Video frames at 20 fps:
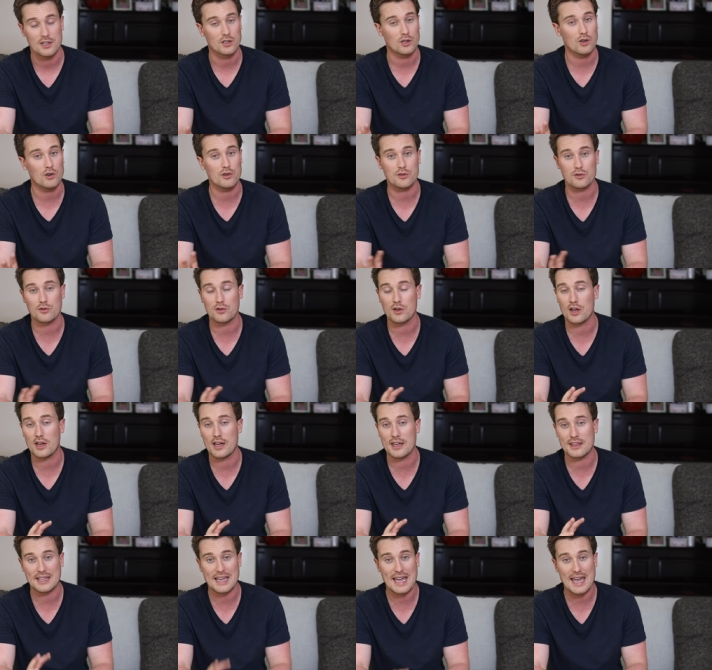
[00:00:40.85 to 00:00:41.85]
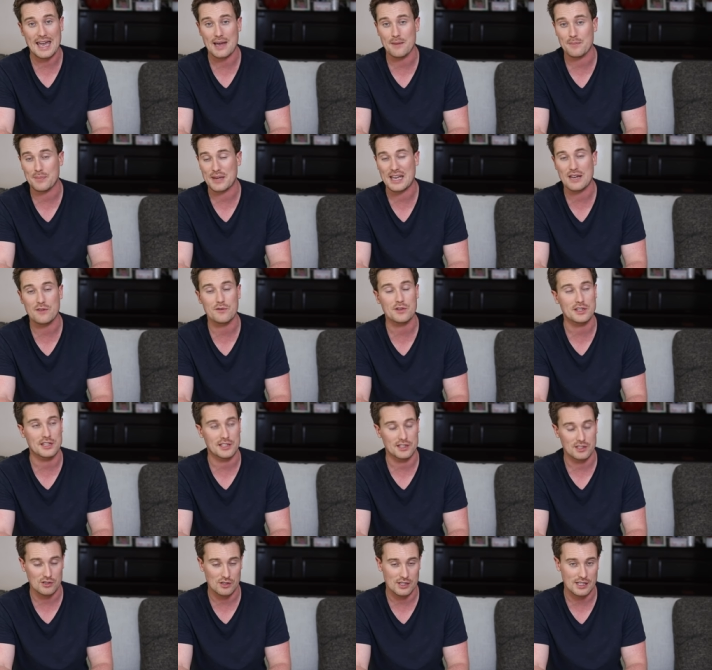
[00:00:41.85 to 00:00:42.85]
go through the amp,
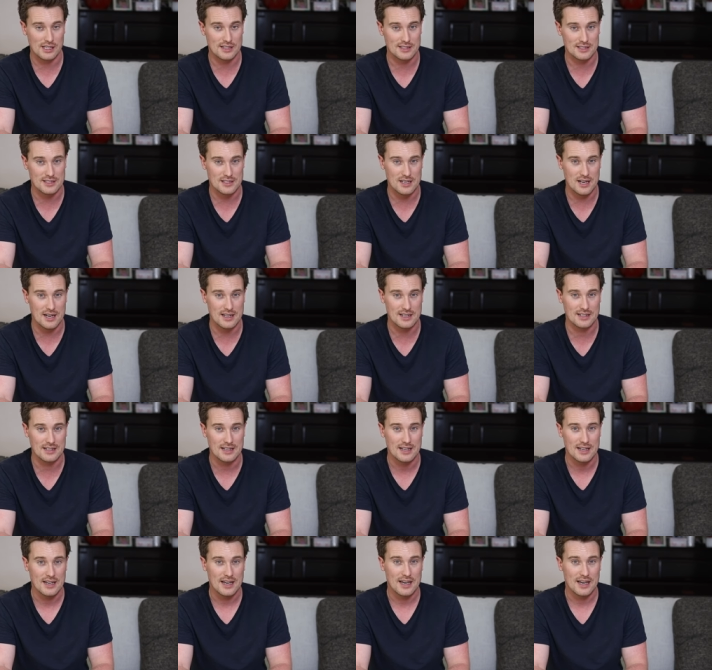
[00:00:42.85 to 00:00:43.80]
everything that you get inside it.